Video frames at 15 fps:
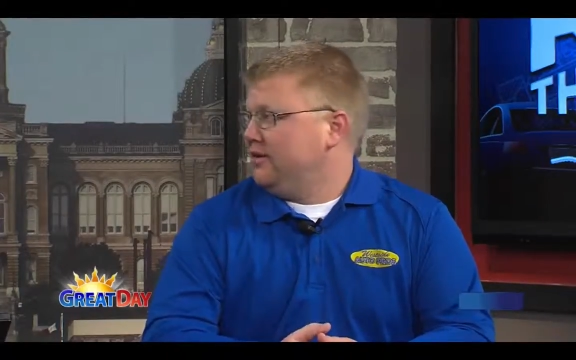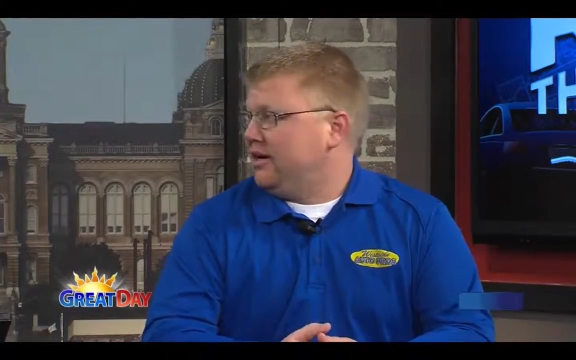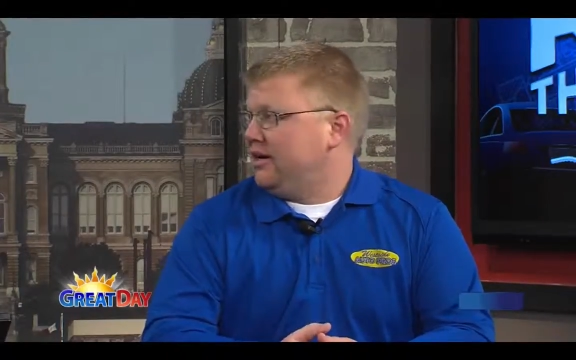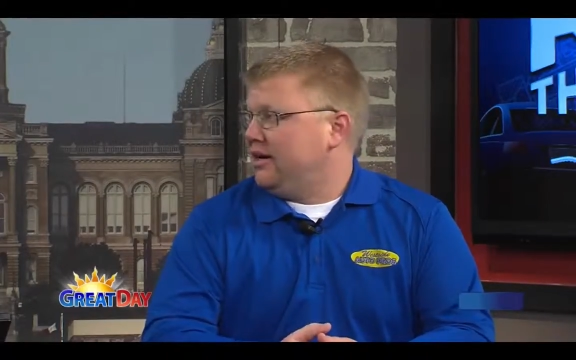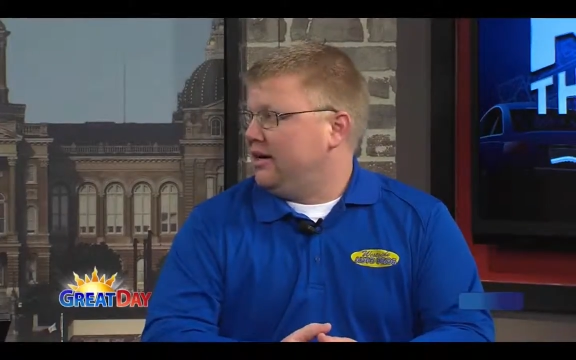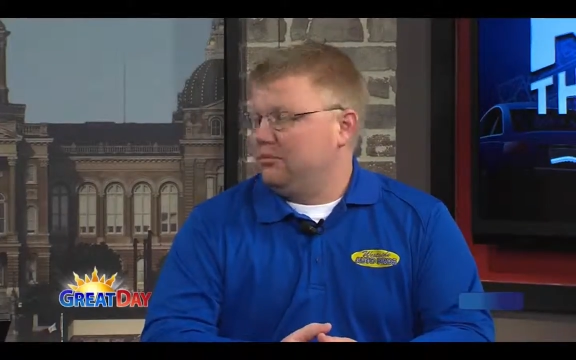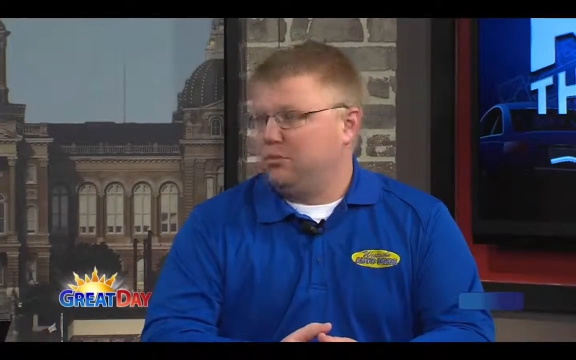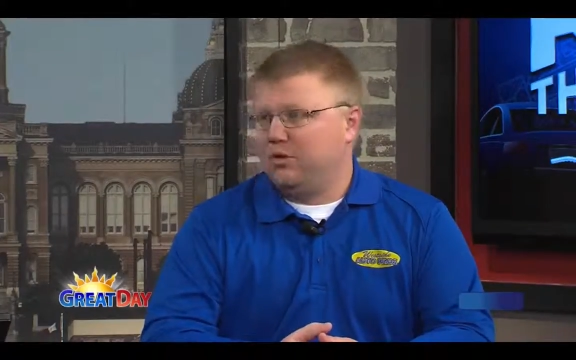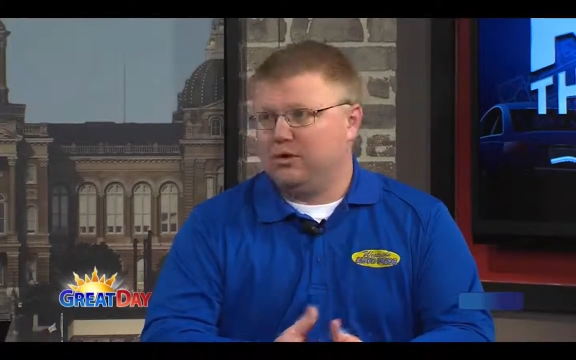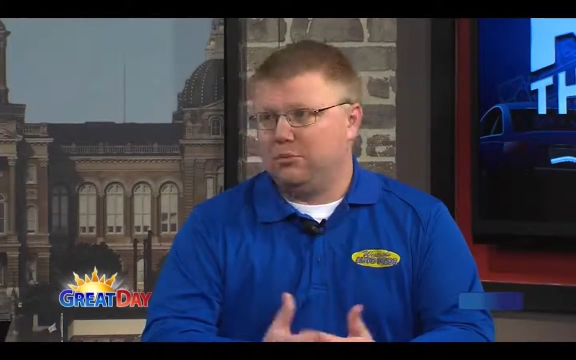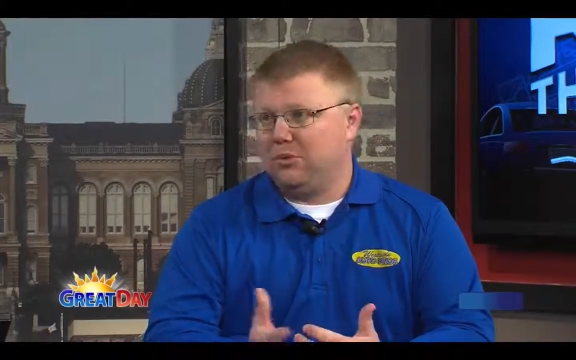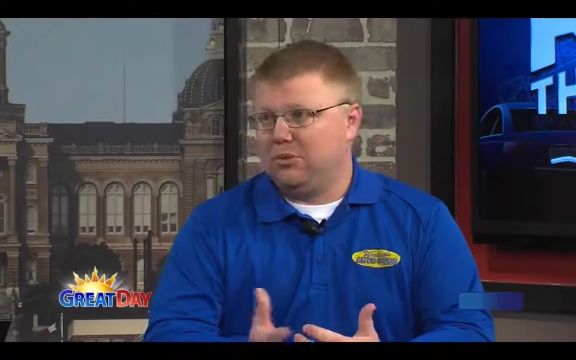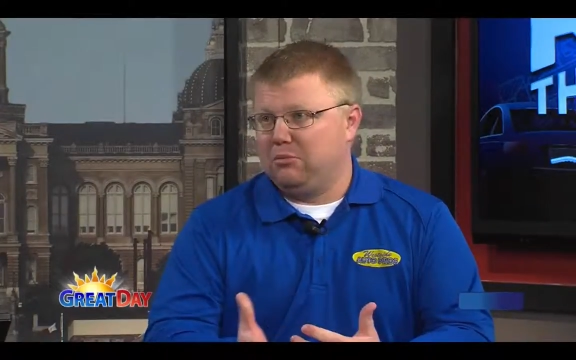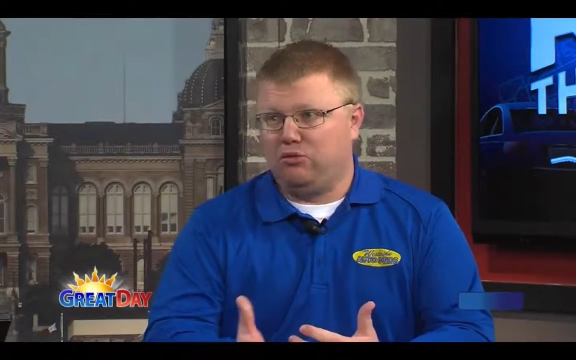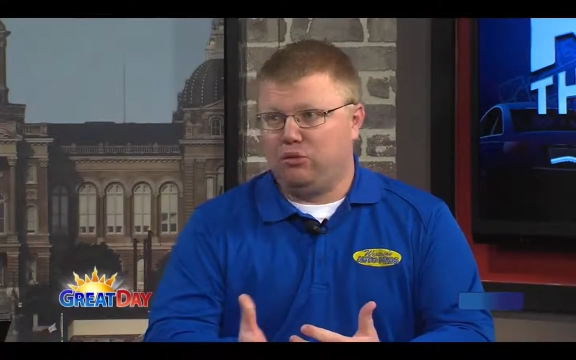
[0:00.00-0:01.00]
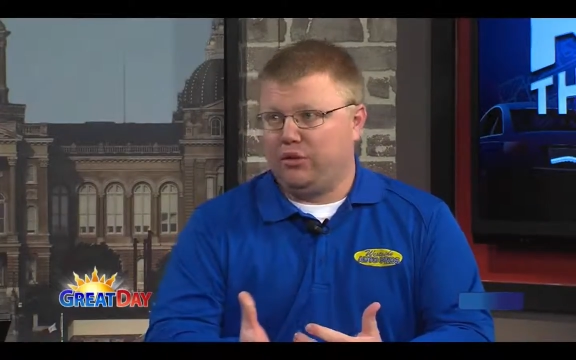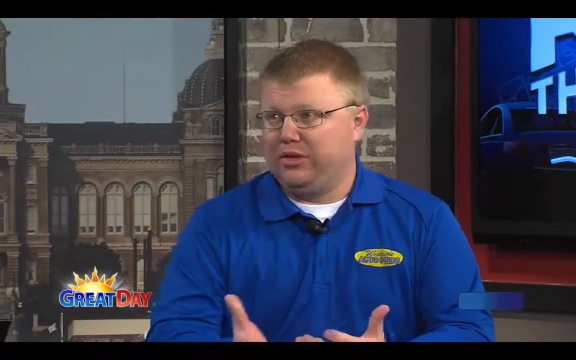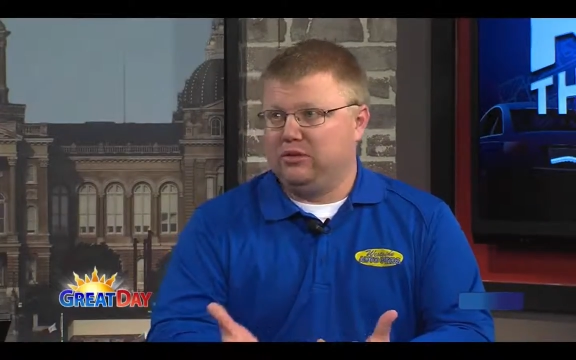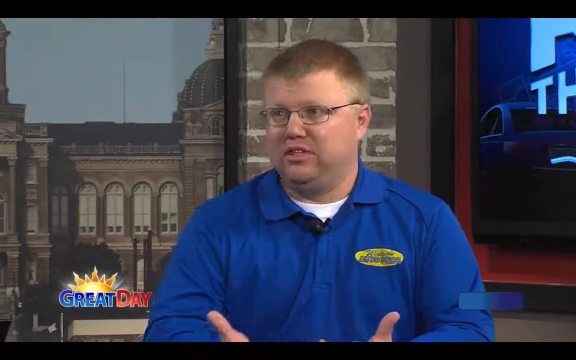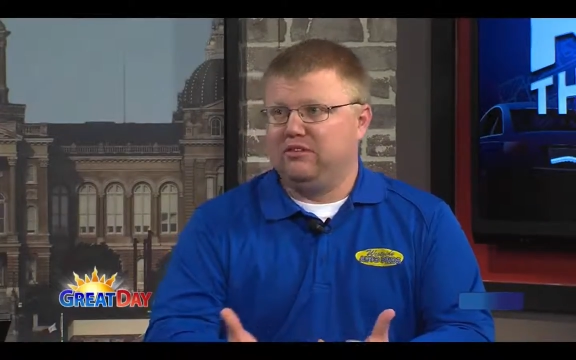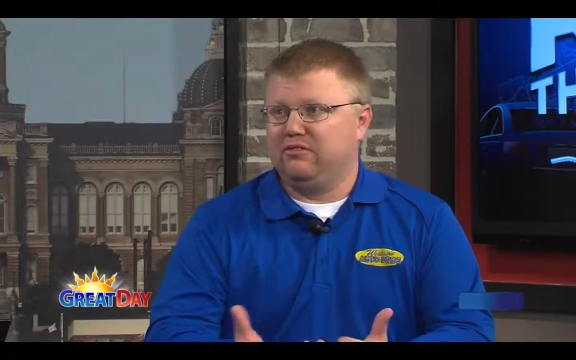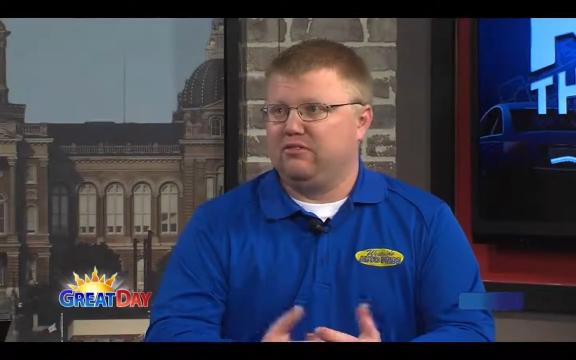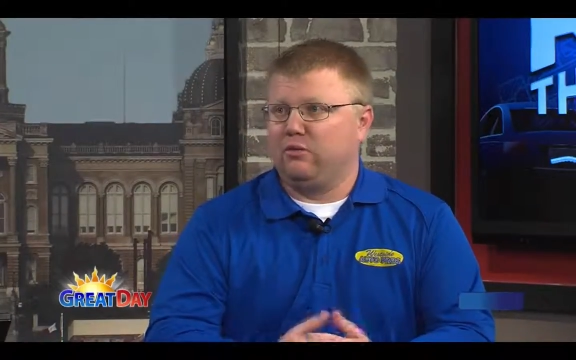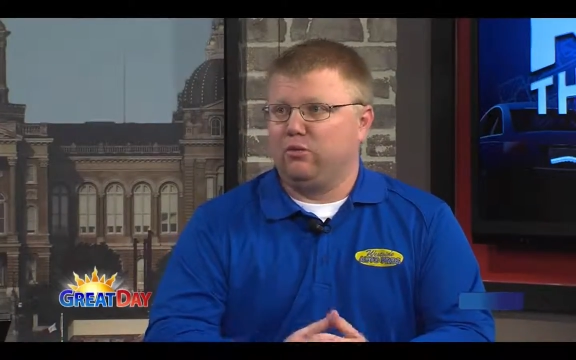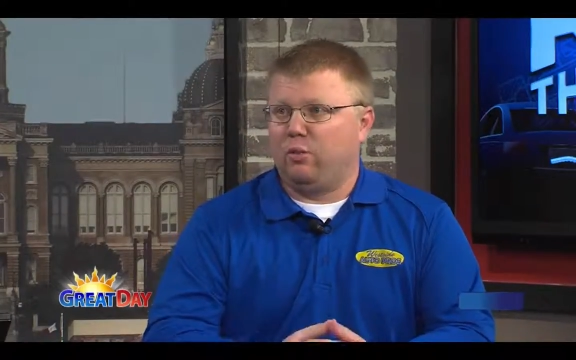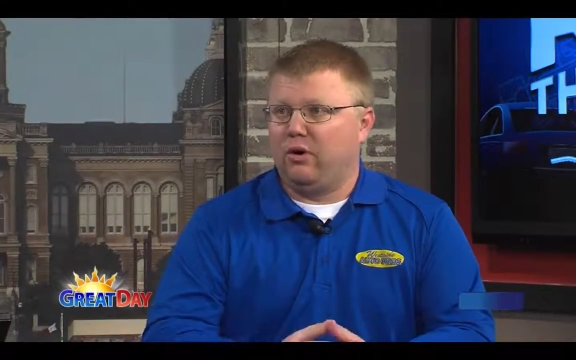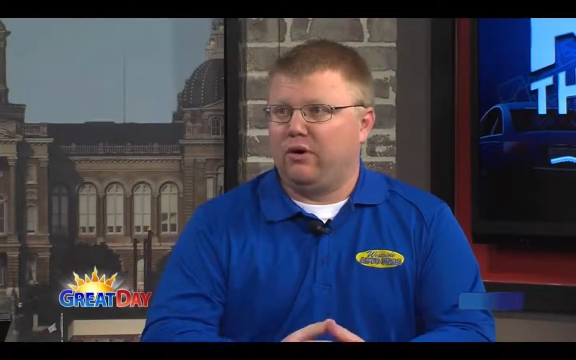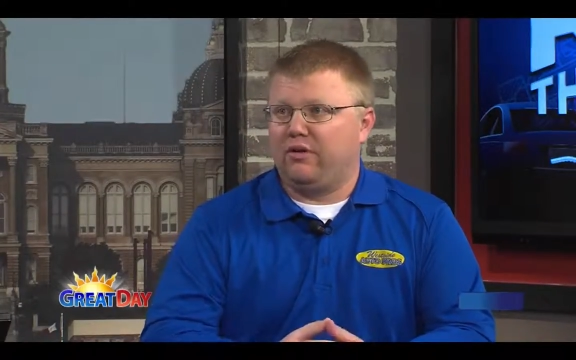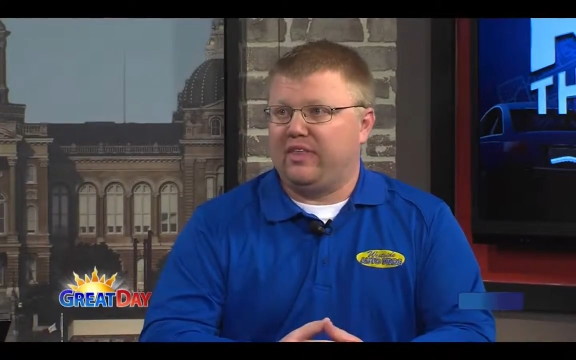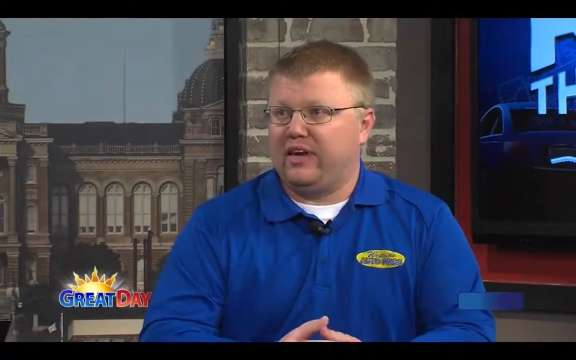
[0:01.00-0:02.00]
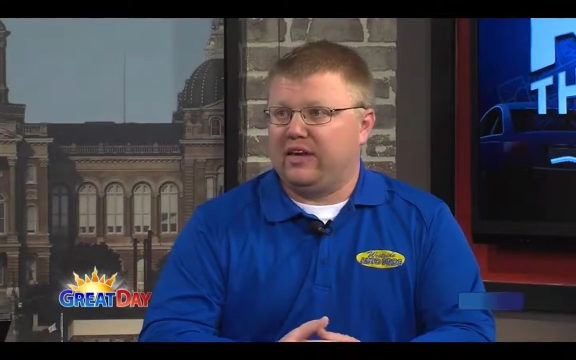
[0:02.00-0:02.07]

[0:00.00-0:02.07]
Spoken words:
whether it be before you leave for work.